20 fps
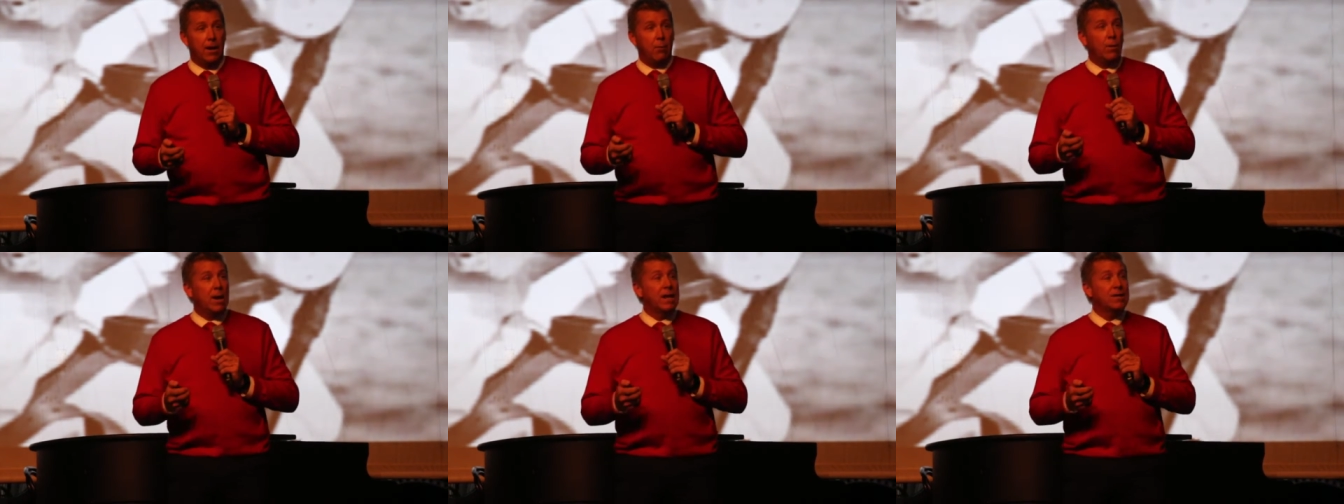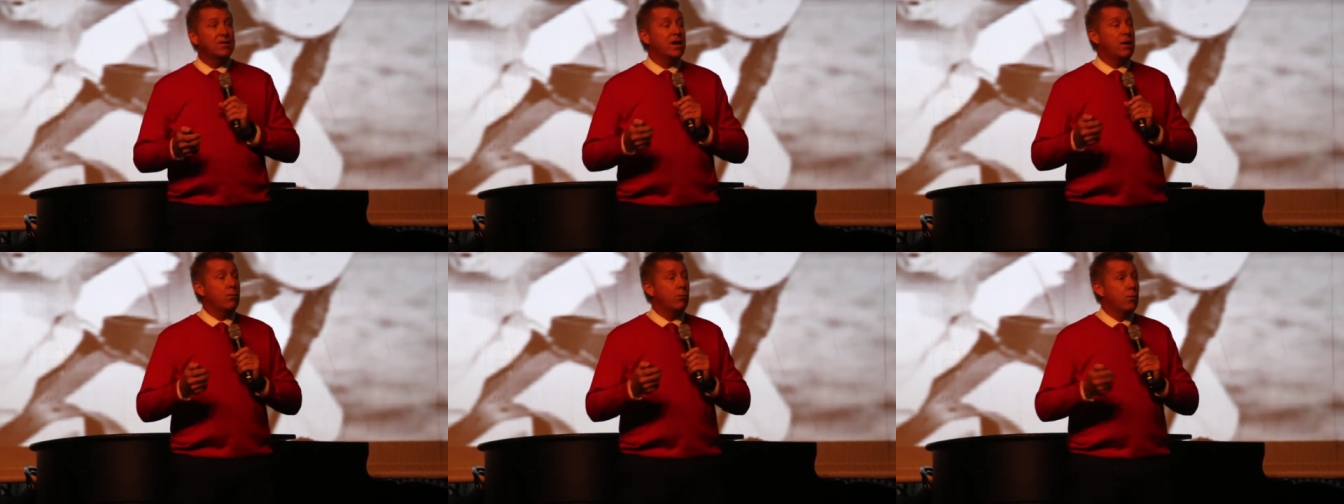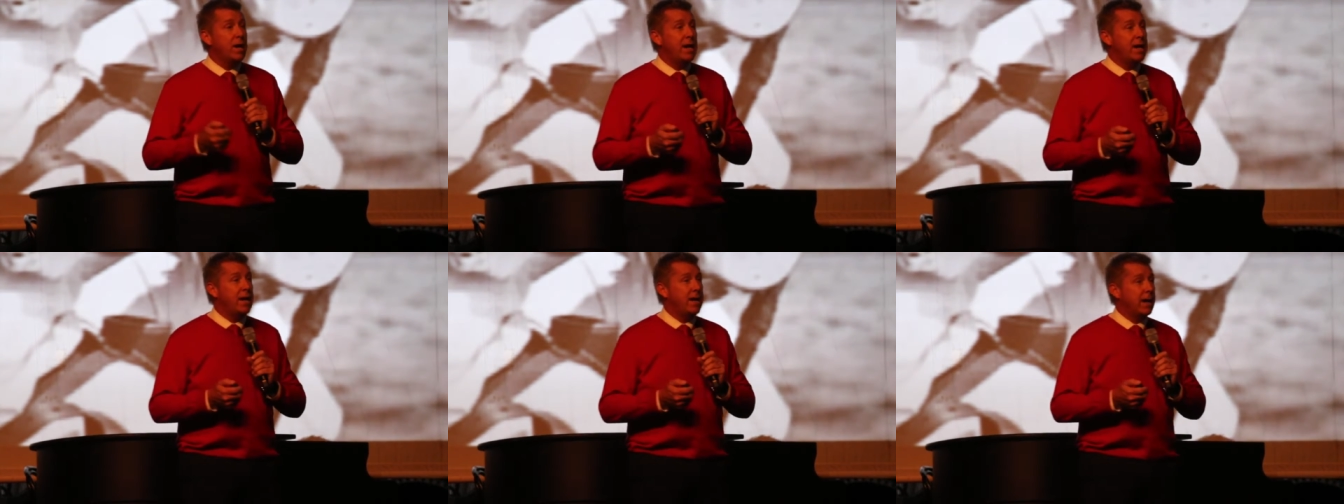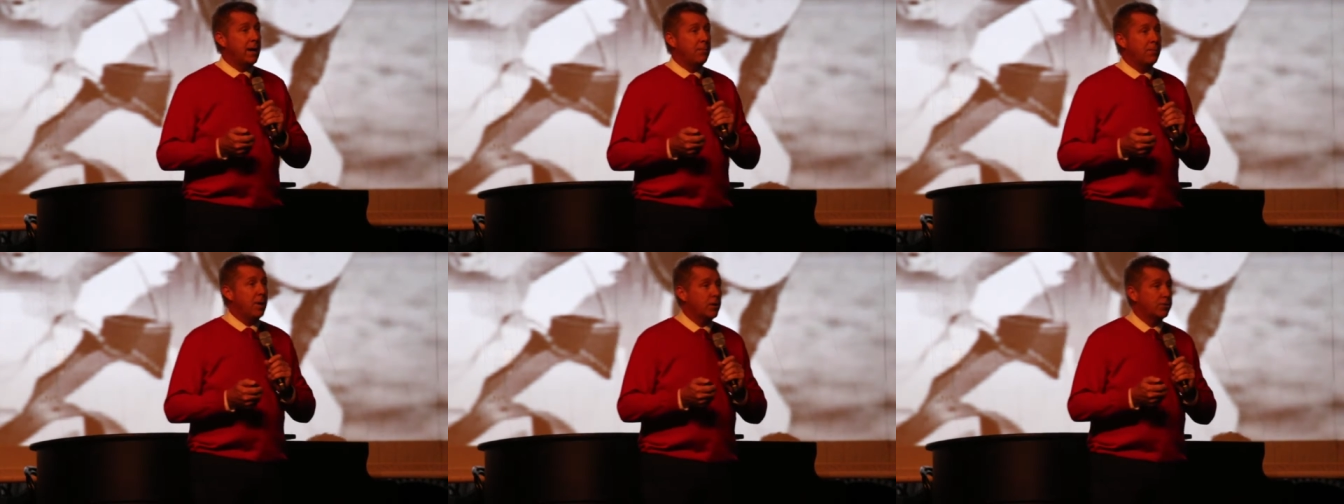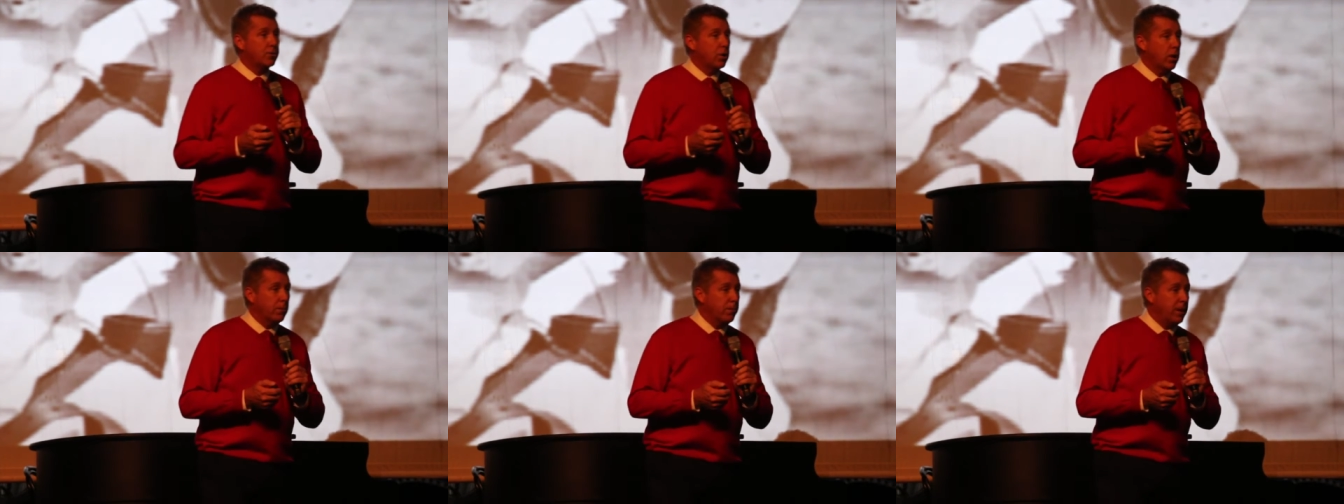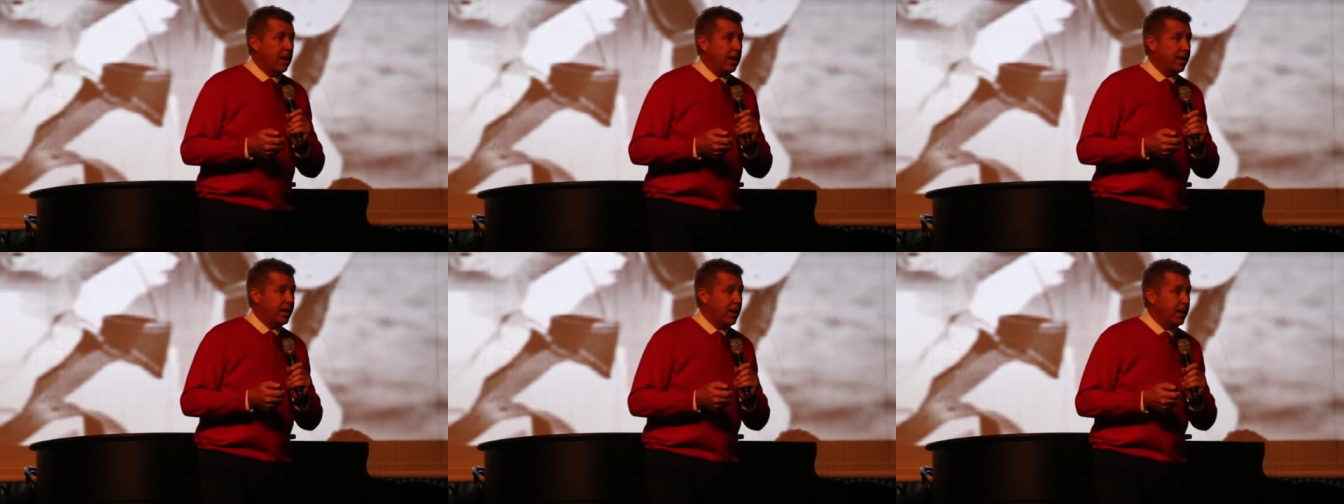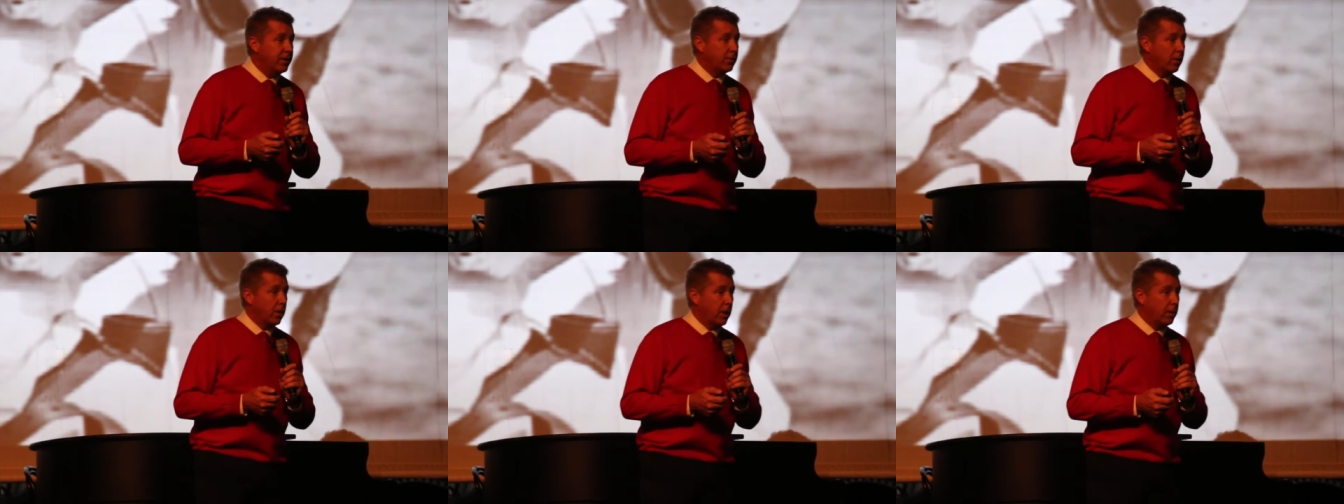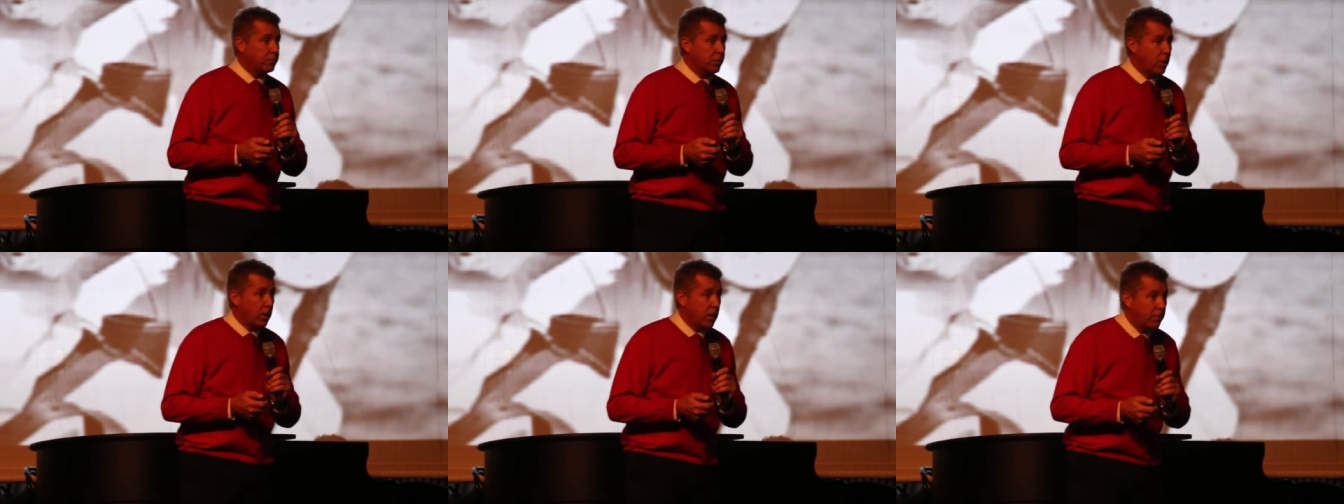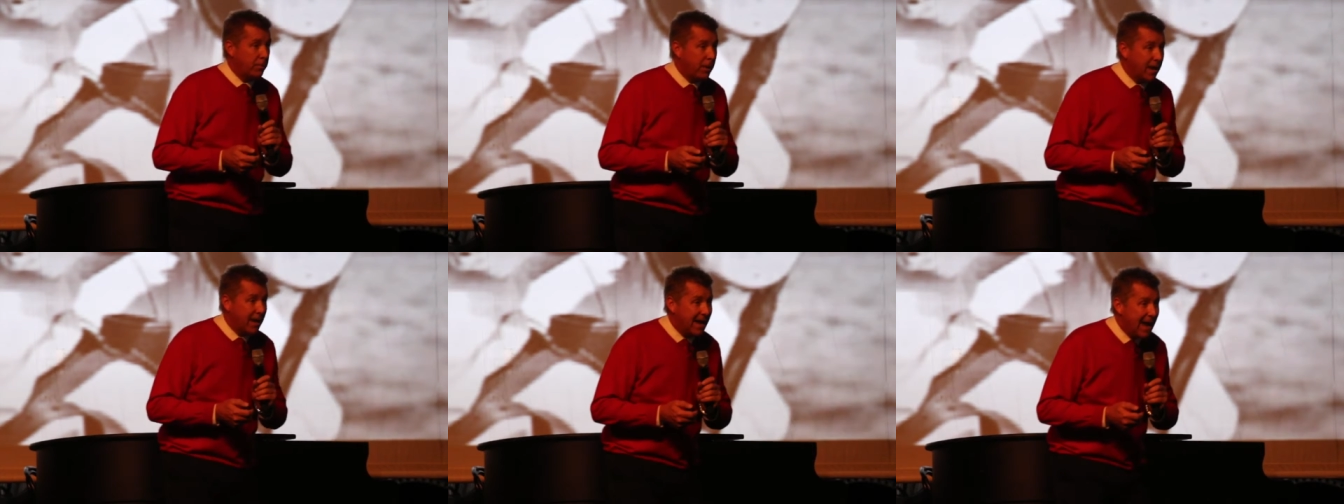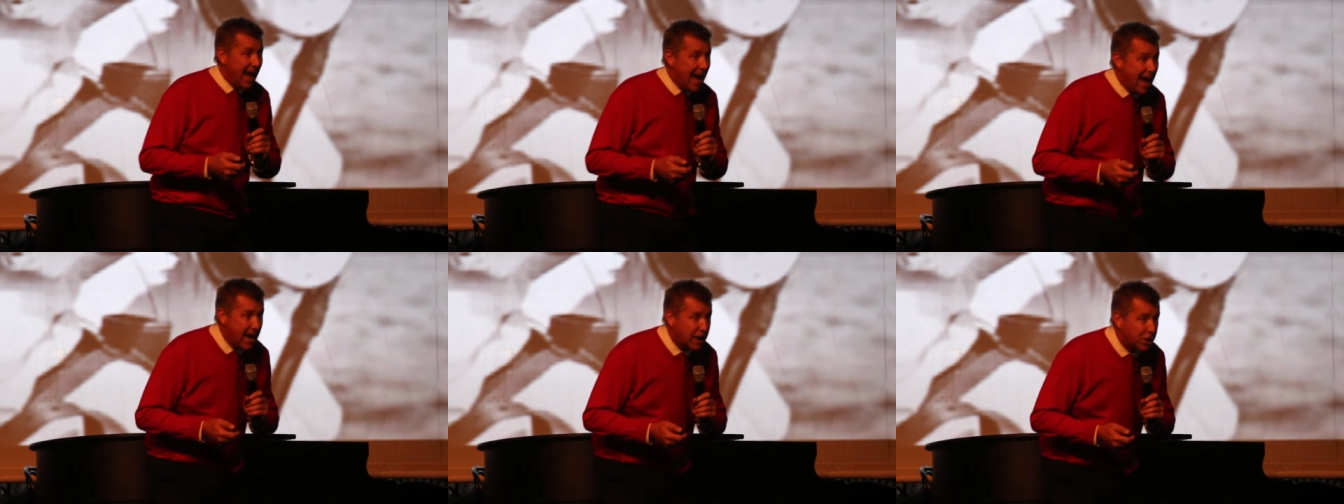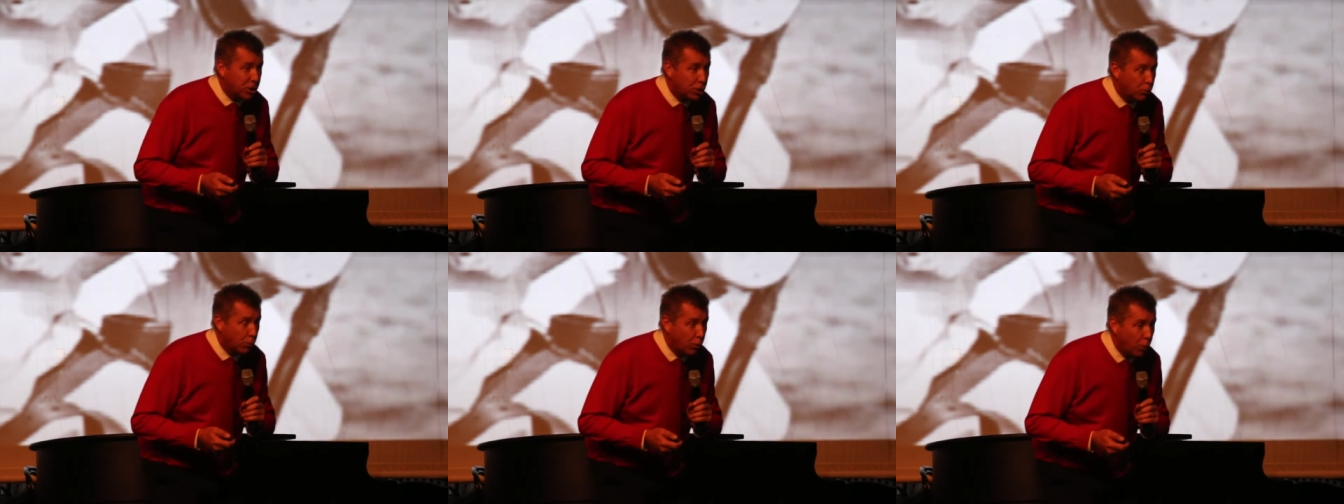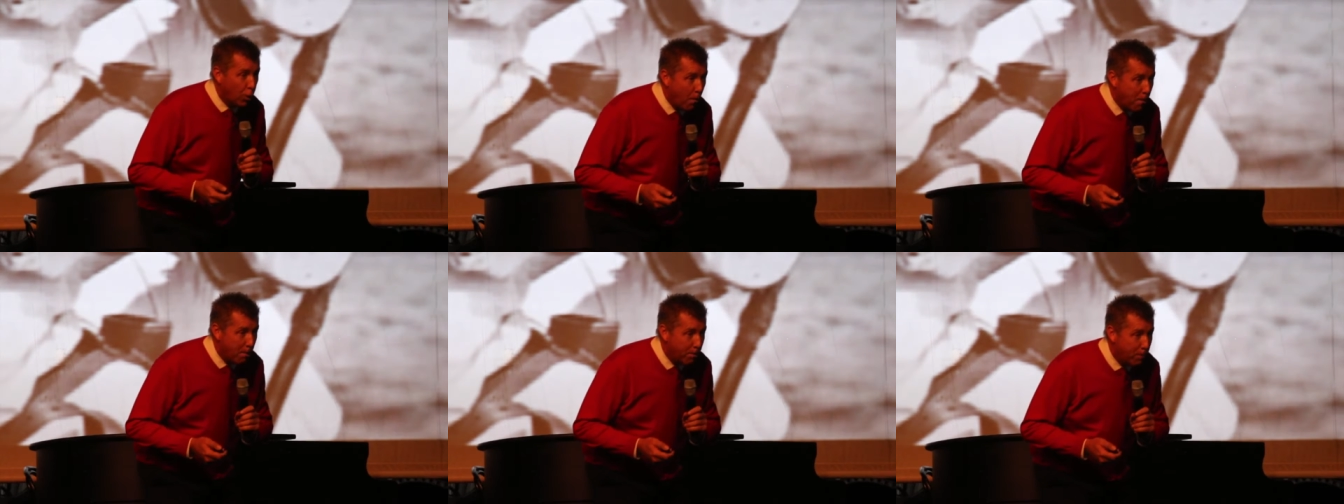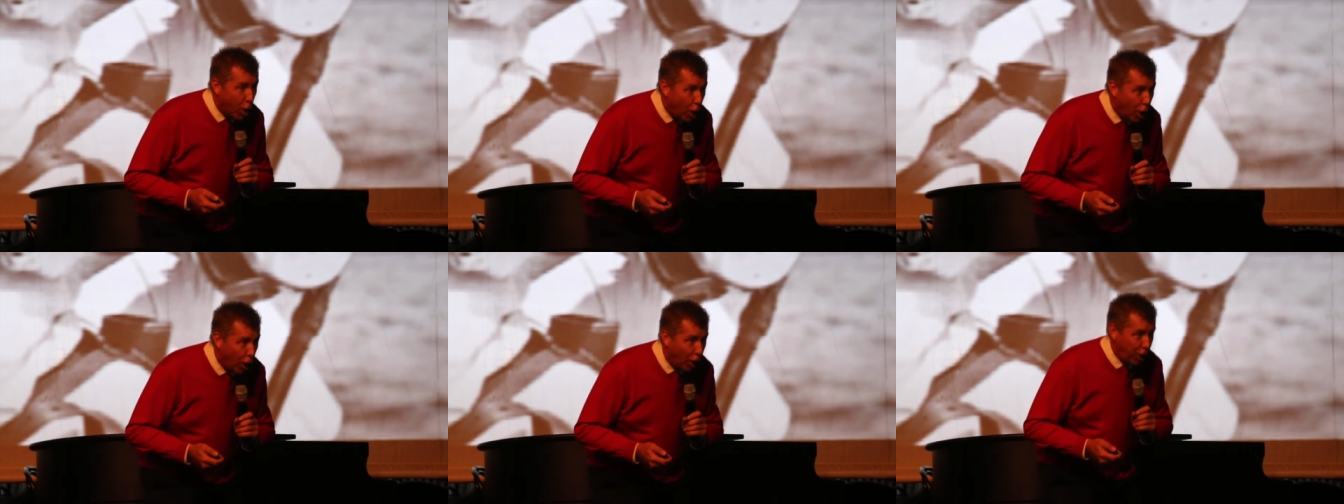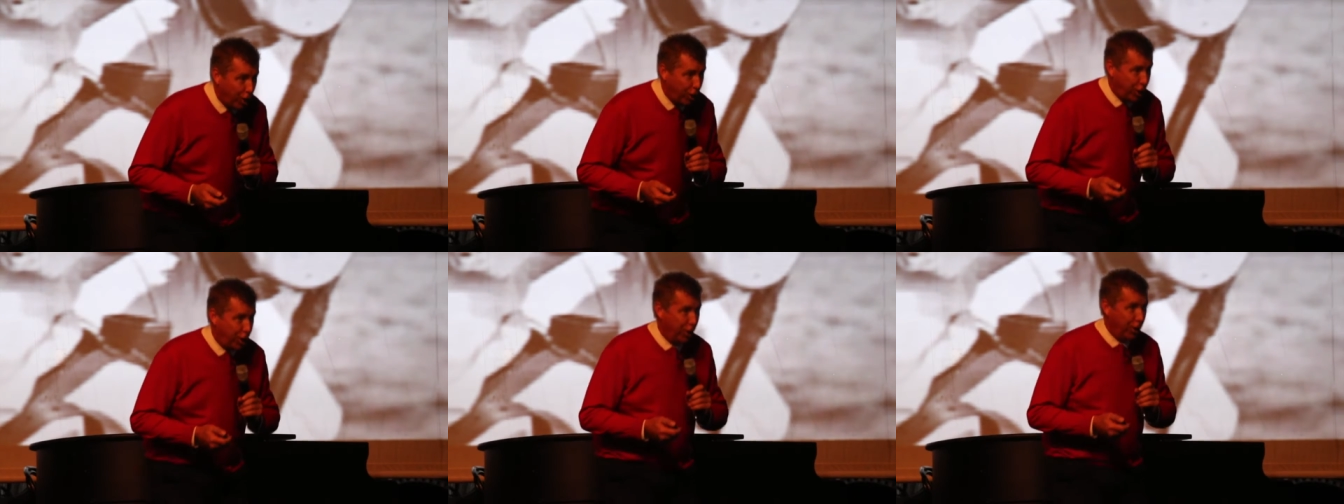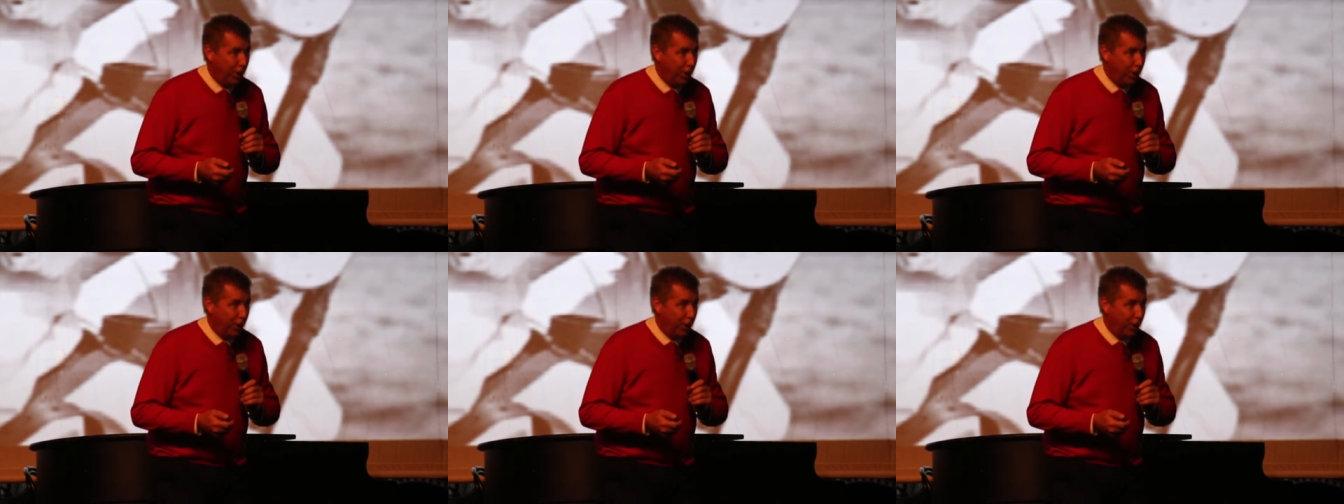And when I say reading, I'm not talking about a Kindle, I'm talking about an actual book.